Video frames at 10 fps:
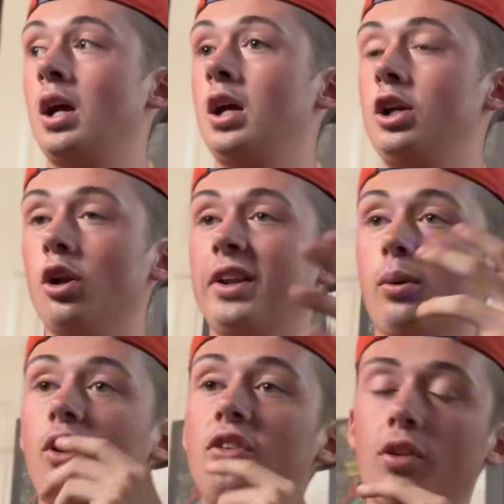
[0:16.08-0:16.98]
you know, they
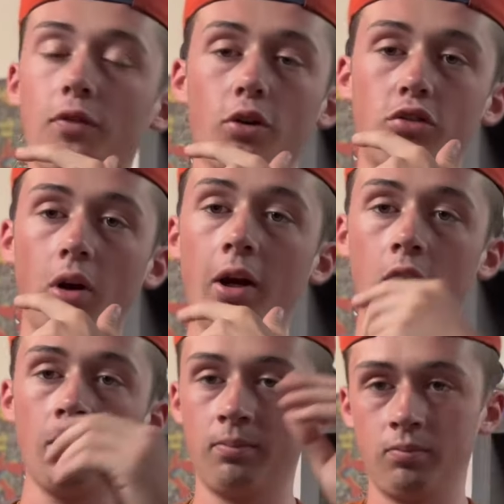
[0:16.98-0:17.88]
released the first
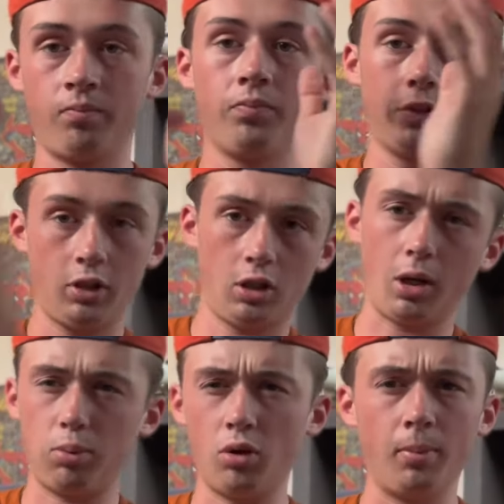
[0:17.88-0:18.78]
trailer a
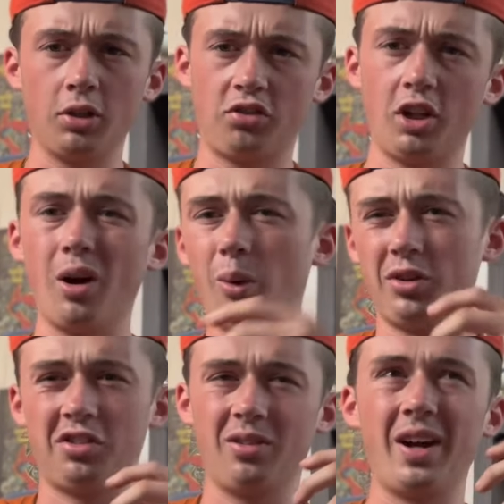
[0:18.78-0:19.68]
couple of months ago. I
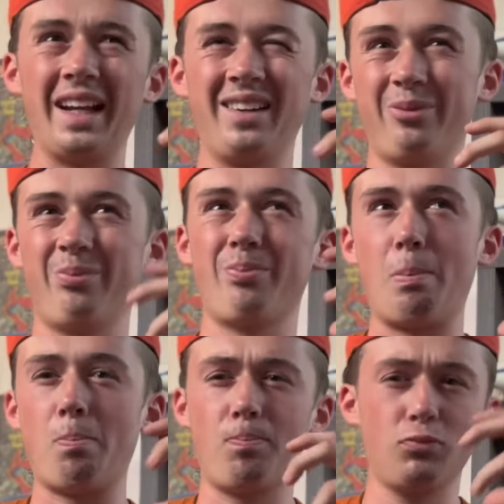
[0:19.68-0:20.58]
wasn't, like,
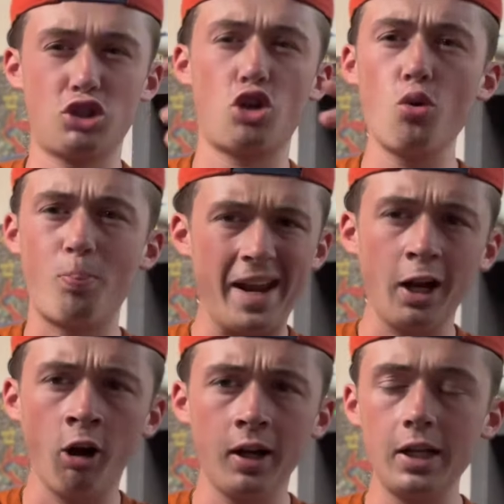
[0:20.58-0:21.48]
too big
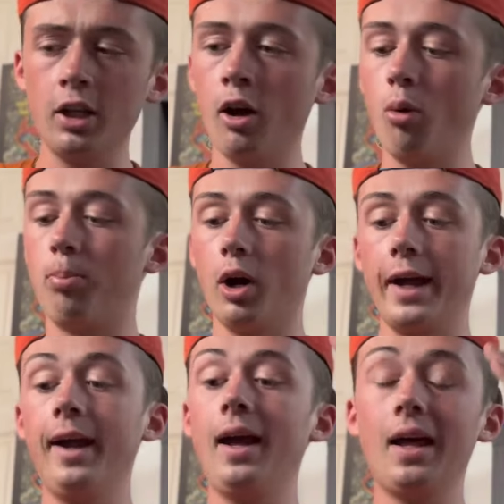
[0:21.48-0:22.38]
on it, you know,
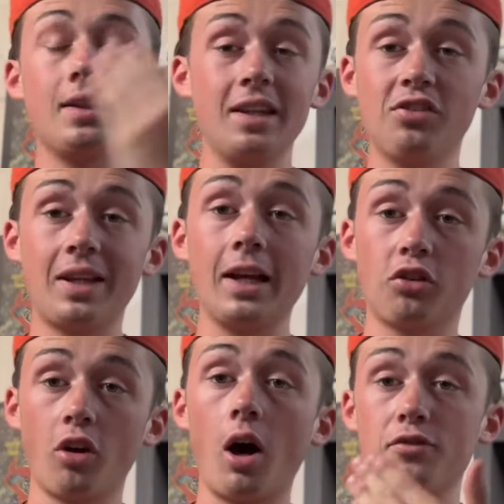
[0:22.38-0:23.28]
but this kicks
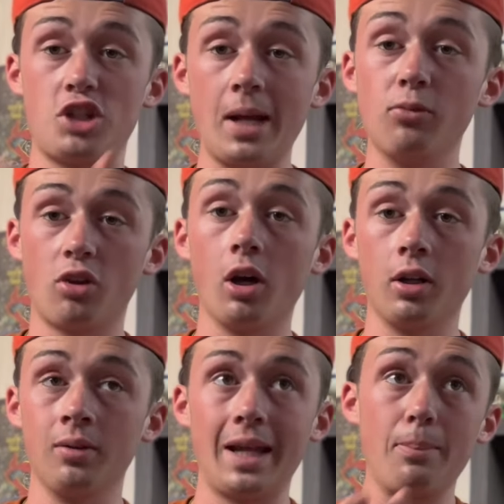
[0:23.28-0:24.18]
off James
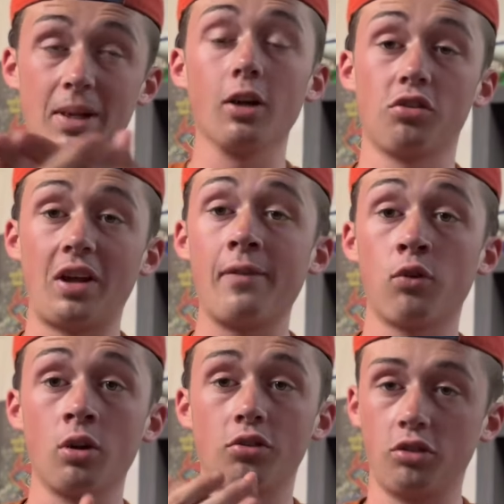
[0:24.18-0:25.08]
Gunn and Peter
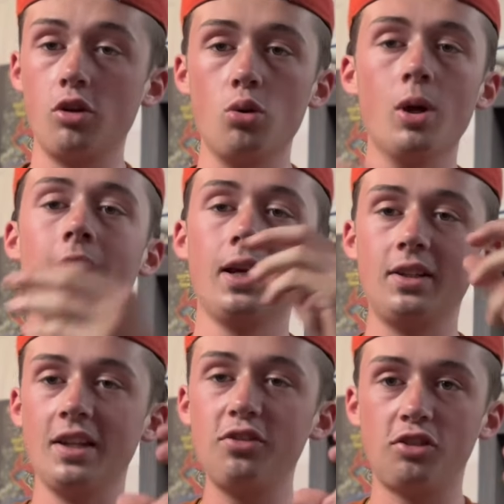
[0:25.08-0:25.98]
Safran's new
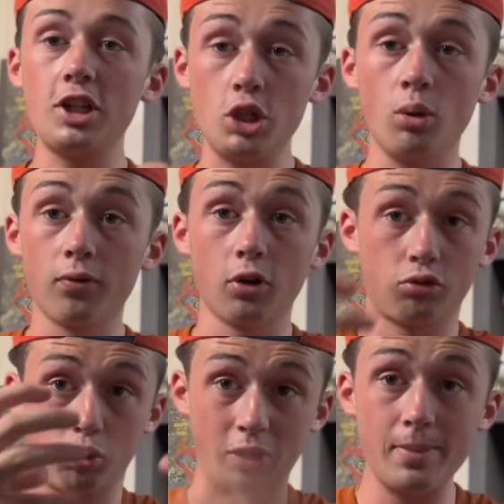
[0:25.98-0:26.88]
DC Universe
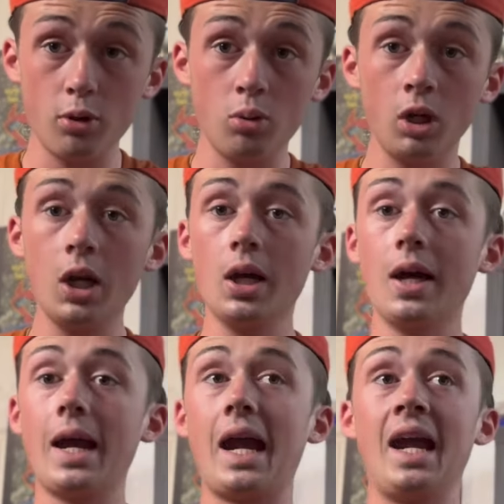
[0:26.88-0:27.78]
reboot.
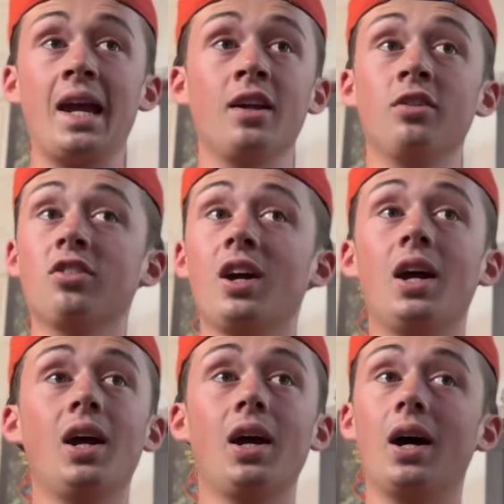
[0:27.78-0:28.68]
And
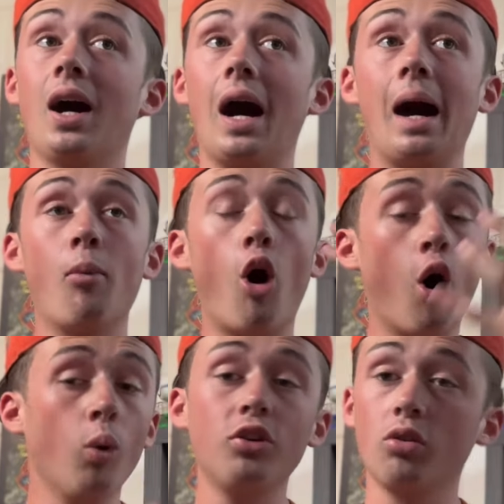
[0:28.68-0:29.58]
I'm
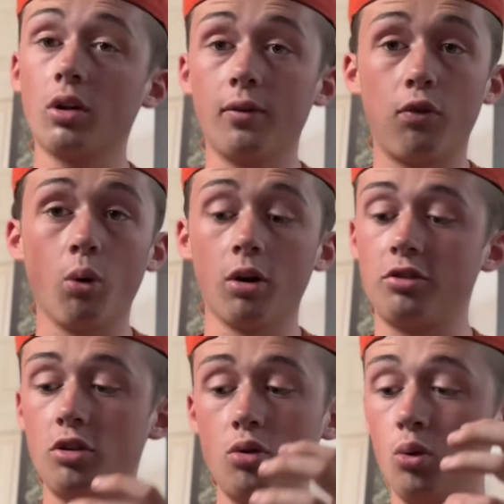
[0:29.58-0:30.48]
always looking forward
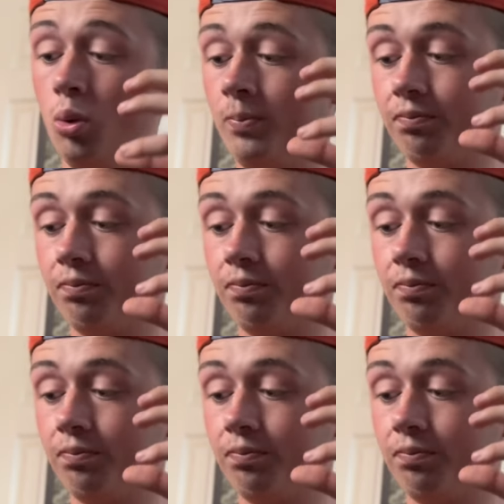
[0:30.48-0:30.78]
to,